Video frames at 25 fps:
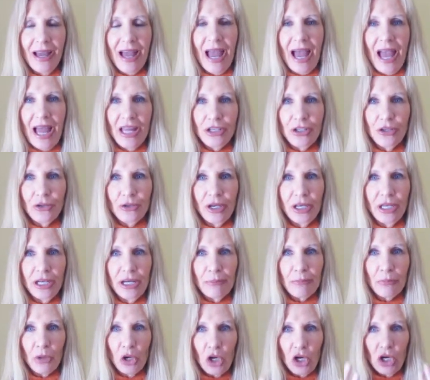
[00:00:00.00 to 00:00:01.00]
and you can
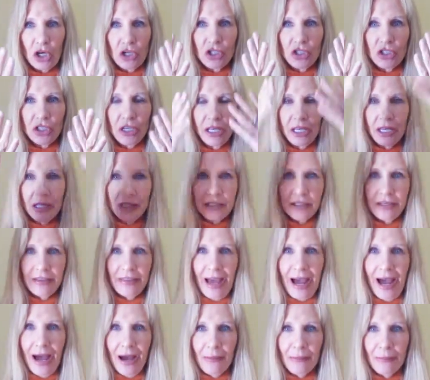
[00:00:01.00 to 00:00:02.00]
emerge into
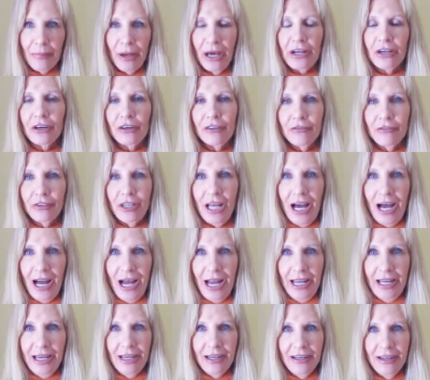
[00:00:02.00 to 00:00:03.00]
that
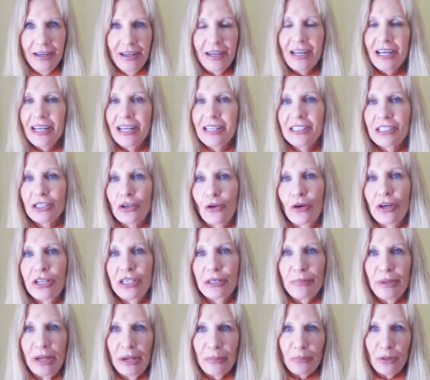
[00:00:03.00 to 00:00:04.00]
butterfly. It's going
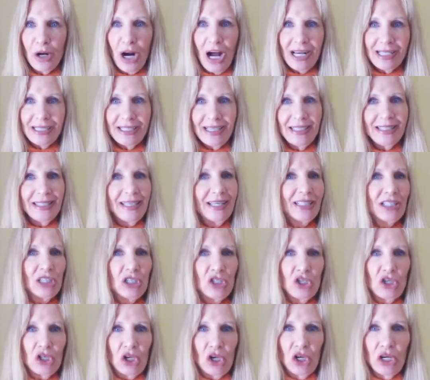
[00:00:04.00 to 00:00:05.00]
to be a process. It's a
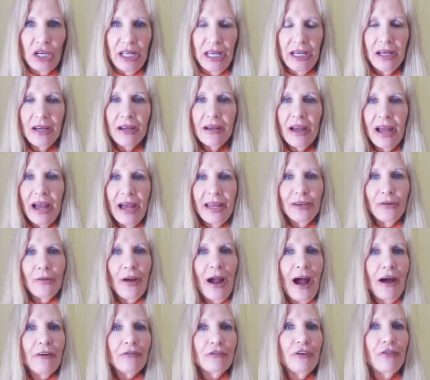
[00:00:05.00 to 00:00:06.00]
journey. And you
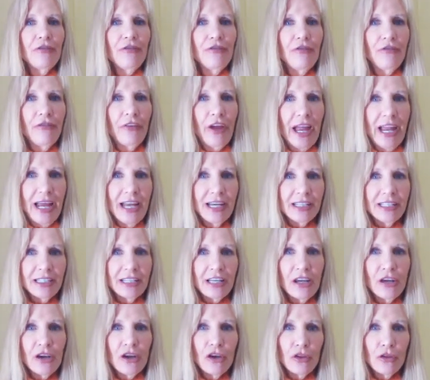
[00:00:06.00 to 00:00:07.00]
have to
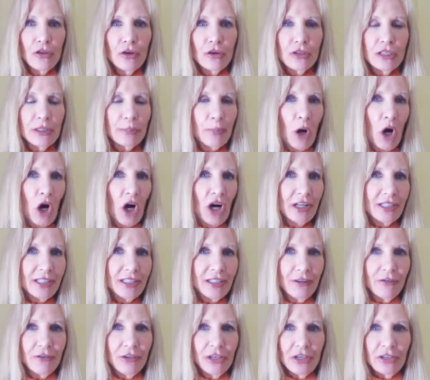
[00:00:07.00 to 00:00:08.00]
face those parts
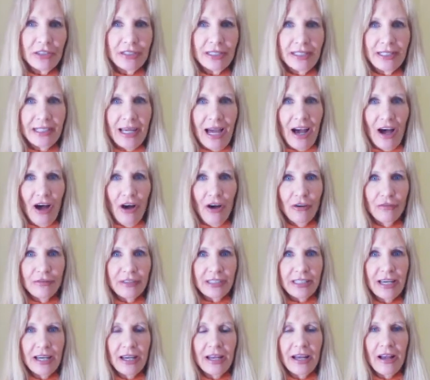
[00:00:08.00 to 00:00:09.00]
of
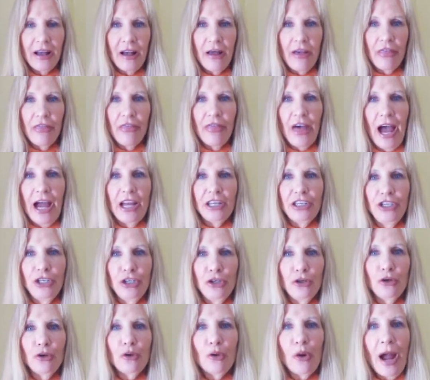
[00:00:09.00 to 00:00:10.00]
yourselves that
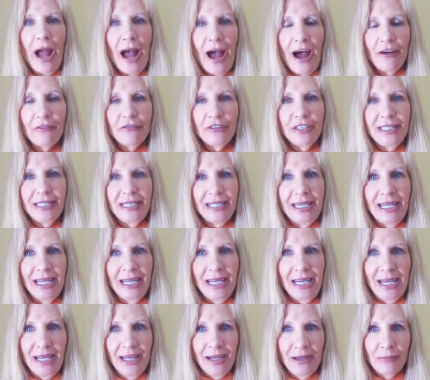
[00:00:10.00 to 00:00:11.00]
you have
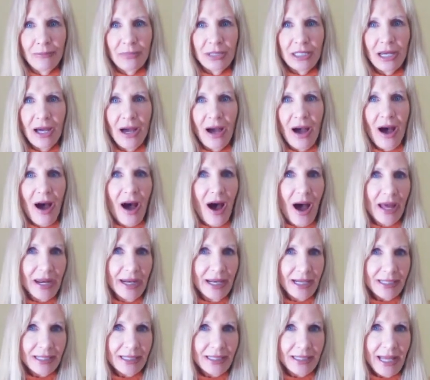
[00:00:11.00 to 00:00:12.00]
deemed
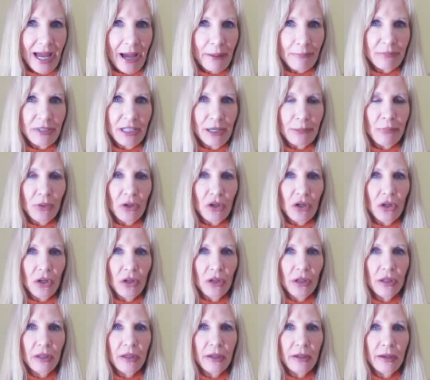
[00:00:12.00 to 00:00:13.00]

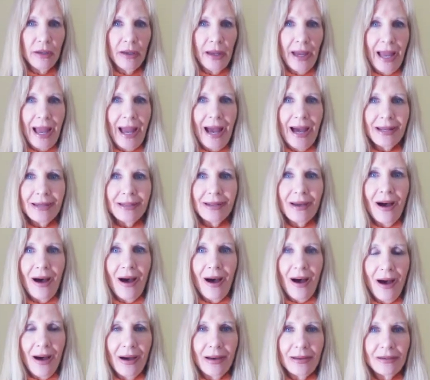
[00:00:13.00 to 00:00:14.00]
unacceptable and
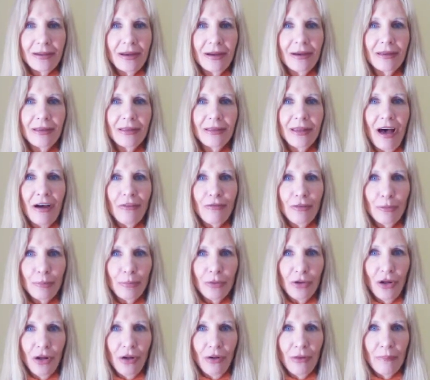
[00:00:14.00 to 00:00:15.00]

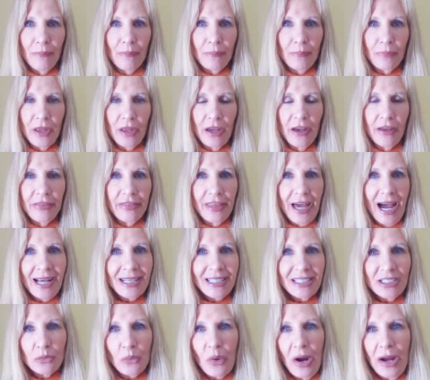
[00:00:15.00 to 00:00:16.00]
unlovable.
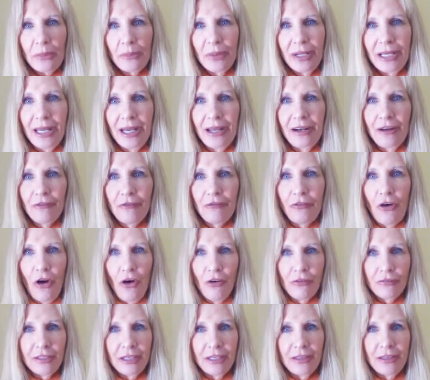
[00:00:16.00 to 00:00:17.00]
That's why we get
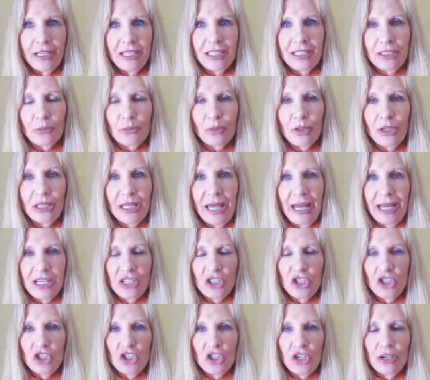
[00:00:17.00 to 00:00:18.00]
involved in these
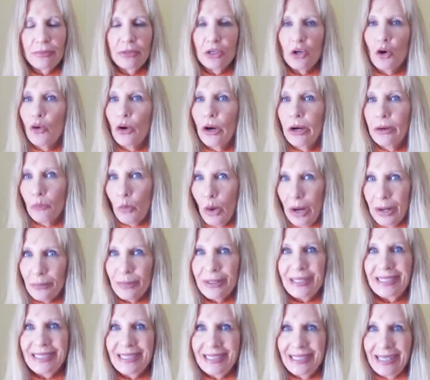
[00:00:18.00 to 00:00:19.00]
relationships, or why
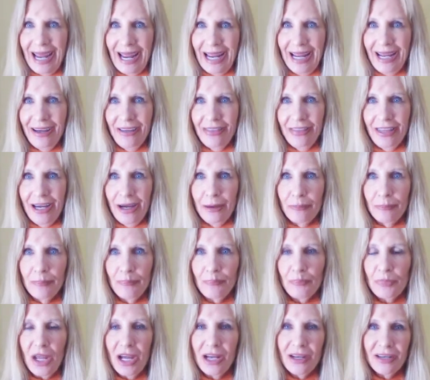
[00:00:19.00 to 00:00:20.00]
we stay in them.
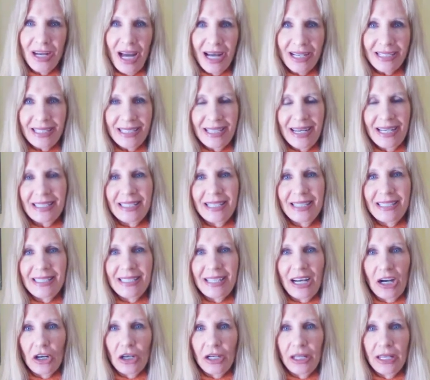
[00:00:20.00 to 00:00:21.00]
Not
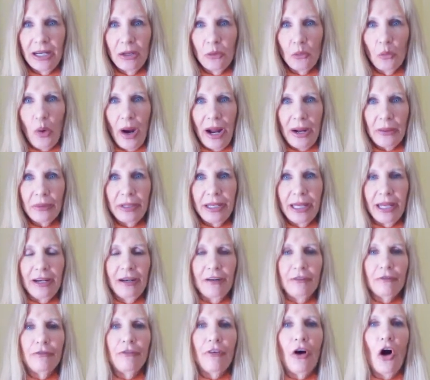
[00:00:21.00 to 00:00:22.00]
necessarily why we get
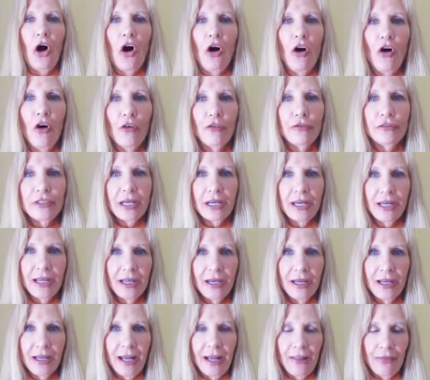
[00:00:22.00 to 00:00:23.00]
involved
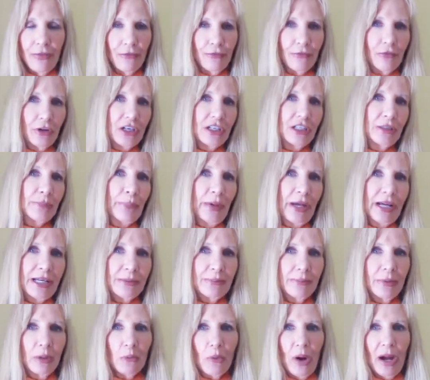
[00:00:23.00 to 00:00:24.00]
in the first place,
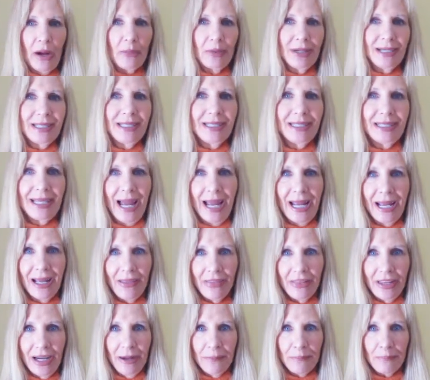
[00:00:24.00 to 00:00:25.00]
but why we stay
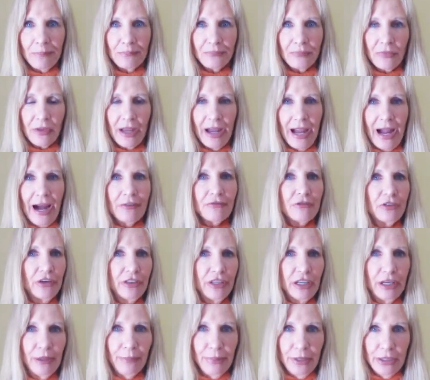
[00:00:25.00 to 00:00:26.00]
in them after
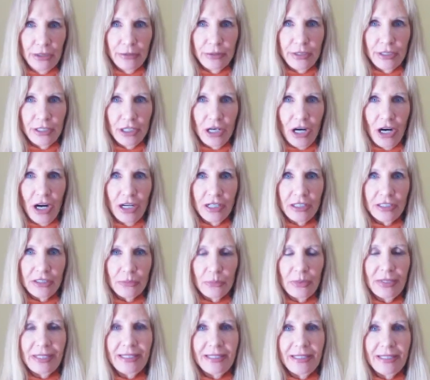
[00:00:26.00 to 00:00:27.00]
the abuse starts.
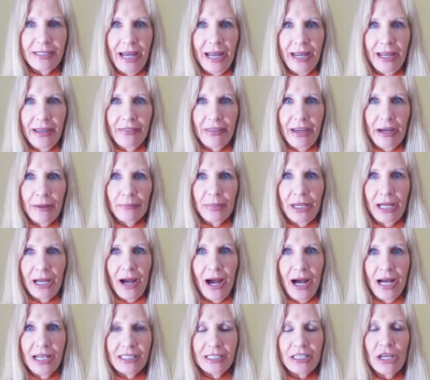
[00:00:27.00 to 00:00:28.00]
We stay in them
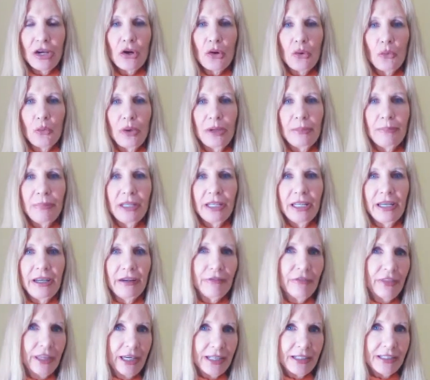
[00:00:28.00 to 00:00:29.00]
because we
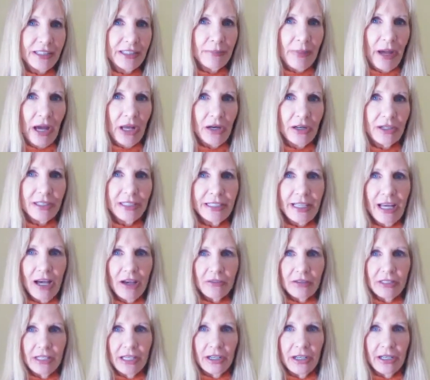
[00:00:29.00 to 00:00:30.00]
believe things about
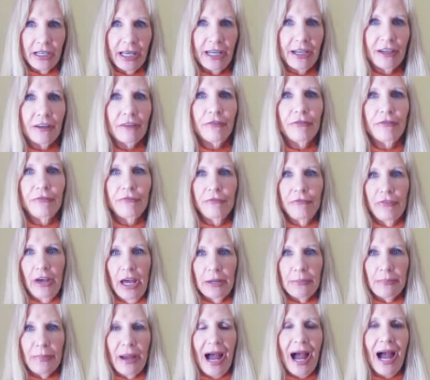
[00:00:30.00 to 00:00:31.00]
ourselves that are getting
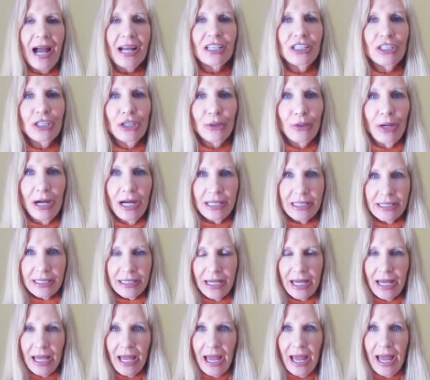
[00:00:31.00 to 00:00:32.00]
fed back to us.
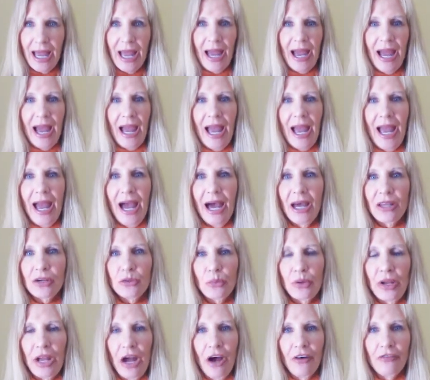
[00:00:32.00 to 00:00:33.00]
And
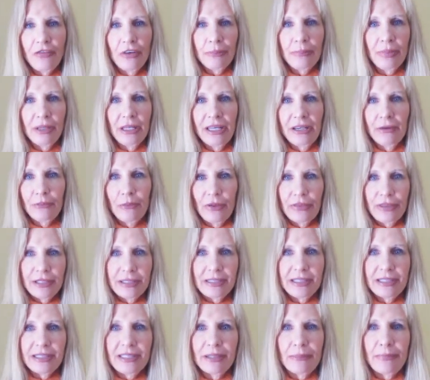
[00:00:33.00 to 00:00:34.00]
we often believe, well,
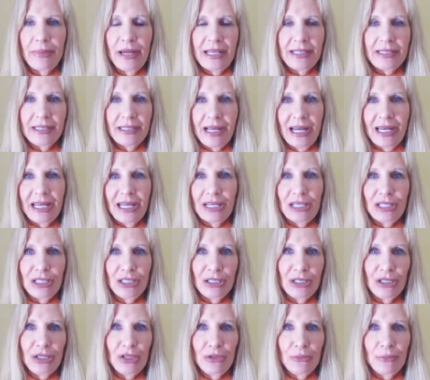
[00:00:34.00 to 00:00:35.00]
this is the best I can do